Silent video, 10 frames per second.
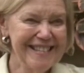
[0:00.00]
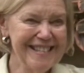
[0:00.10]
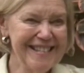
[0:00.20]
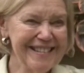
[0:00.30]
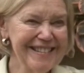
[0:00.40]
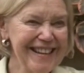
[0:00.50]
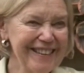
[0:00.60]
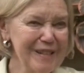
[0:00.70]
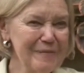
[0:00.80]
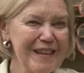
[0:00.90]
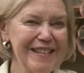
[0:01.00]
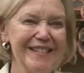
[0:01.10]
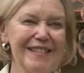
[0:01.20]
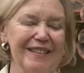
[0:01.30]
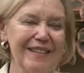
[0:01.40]
shared knowledge
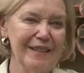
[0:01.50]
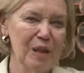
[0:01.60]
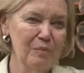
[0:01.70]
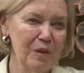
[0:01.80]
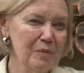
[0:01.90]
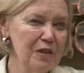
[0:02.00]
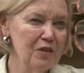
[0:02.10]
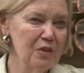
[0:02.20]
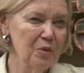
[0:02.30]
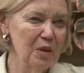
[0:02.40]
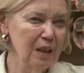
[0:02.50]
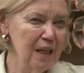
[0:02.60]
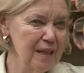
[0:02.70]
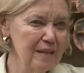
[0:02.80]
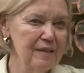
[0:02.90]
base, commitment to
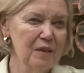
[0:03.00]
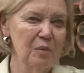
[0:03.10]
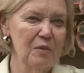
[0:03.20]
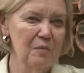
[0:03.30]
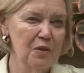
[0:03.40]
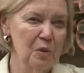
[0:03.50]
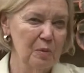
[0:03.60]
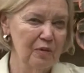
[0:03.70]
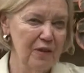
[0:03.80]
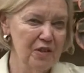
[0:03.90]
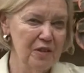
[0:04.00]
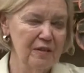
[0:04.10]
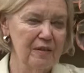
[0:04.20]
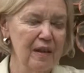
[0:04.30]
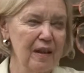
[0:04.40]
client, commitment to
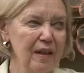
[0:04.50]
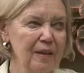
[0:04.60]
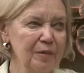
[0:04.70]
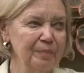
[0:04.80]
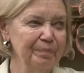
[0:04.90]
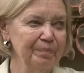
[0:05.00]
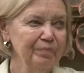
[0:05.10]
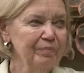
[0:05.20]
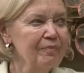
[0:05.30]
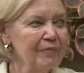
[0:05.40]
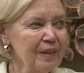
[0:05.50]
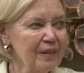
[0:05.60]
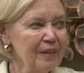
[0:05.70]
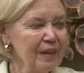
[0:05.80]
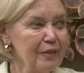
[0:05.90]
profession.
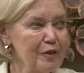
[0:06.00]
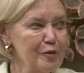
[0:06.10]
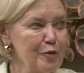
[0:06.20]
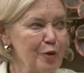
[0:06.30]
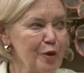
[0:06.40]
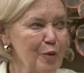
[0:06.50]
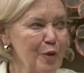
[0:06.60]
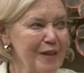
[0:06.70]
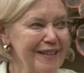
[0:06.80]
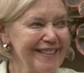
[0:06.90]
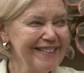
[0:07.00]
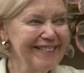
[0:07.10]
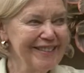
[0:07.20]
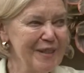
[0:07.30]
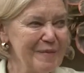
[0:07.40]
And there's a fourth one,
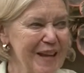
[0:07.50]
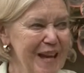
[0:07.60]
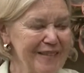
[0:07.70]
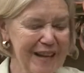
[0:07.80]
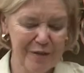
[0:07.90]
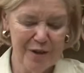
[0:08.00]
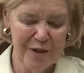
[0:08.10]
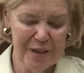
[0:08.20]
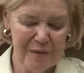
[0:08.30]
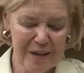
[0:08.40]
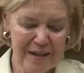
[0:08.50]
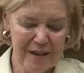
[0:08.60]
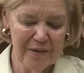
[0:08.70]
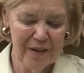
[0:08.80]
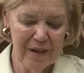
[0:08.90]
which I'm not recalling right
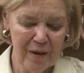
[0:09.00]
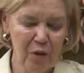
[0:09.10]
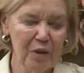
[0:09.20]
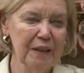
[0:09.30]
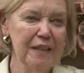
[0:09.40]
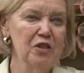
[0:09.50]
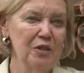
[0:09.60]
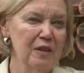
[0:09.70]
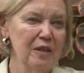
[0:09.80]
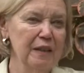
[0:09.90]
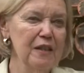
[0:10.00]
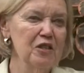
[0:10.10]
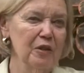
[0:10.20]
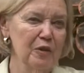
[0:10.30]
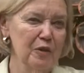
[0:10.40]
now.
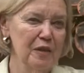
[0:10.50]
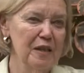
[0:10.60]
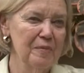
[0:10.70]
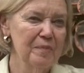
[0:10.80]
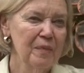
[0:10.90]
Collegial authority.